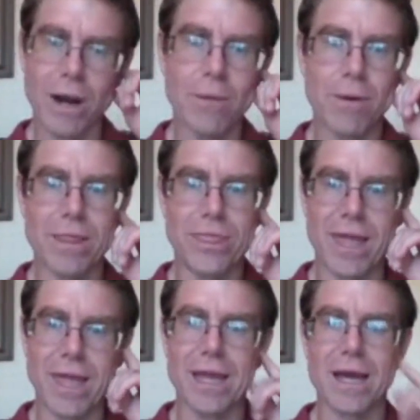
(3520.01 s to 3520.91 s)
I want to
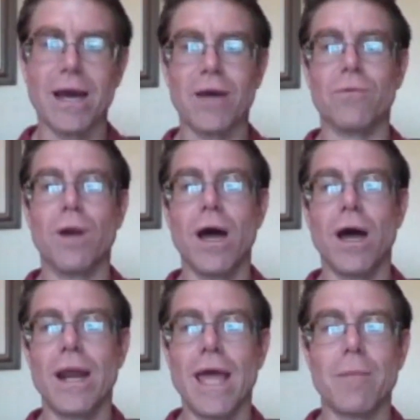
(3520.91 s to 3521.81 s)
thank
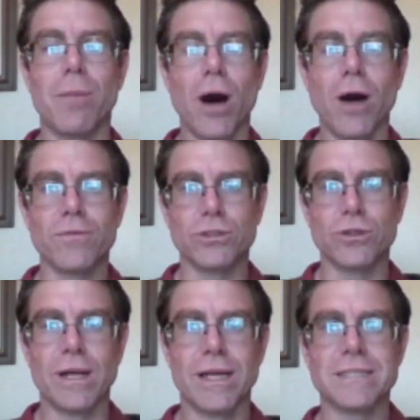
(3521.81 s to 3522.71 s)
Ron and Paul for
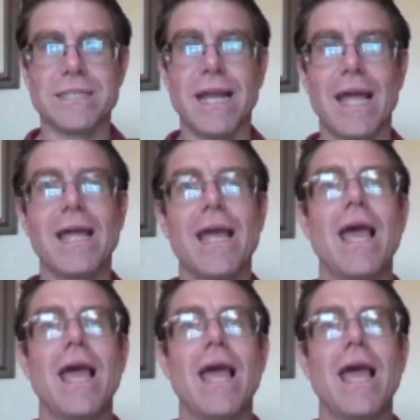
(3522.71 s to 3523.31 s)
joining us today.